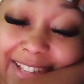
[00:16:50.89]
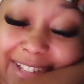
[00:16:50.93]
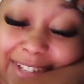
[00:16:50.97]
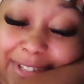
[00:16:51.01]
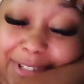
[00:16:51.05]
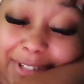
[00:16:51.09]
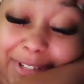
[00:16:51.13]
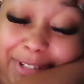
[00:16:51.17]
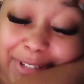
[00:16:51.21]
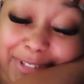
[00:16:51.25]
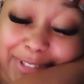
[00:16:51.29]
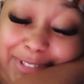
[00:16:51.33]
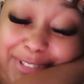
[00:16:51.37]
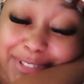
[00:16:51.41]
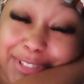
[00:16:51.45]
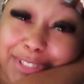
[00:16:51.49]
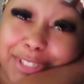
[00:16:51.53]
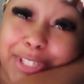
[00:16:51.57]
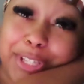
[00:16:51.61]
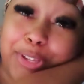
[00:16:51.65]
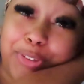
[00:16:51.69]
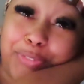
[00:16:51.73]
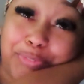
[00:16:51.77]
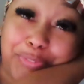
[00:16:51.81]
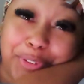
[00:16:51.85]
Because
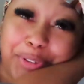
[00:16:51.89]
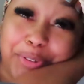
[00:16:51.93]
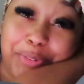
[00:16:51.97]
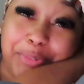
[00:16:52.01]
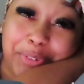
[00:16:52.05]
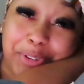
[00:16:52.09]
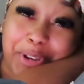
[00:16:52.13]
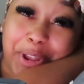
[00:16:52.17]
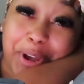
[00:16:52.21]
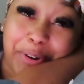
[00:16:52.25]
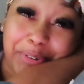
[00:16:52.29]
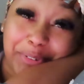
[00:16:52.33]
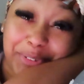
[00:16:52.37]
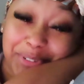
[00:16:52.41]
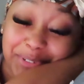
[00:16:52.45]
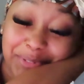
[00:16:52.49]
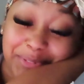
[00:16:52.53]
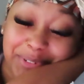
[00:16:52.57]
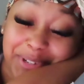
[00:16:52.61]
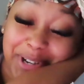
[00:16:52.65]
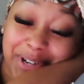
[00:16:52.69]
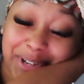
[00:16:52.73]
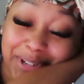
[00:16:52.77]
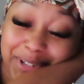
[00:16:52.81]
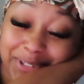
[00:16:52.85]
if you know, you
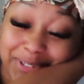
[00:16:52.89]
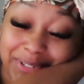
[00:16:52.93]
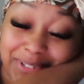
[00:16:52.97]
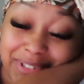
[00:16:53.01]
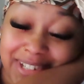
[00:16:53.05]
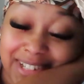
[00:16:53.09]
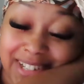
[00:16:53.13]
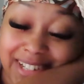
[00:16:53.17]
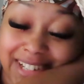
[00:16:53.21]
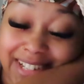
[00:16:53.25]
know.